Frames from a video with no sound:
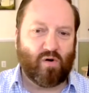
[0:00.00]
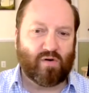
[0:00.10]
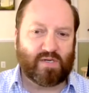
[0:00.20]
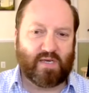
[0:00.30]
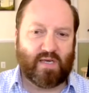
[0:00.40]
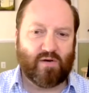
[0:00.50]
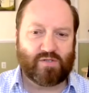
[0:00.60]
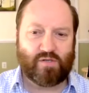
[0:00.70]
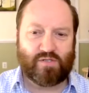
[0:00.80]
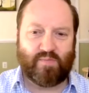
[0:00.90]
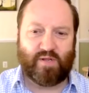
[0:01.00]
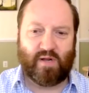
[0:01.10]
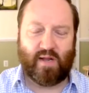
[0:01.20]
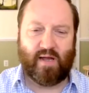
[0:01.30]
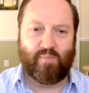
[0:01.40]
or a kiosk or something
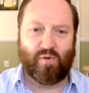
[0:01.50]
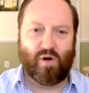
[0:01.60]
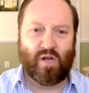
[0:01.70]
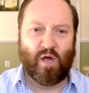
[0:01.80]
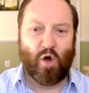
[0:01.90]
at an airport,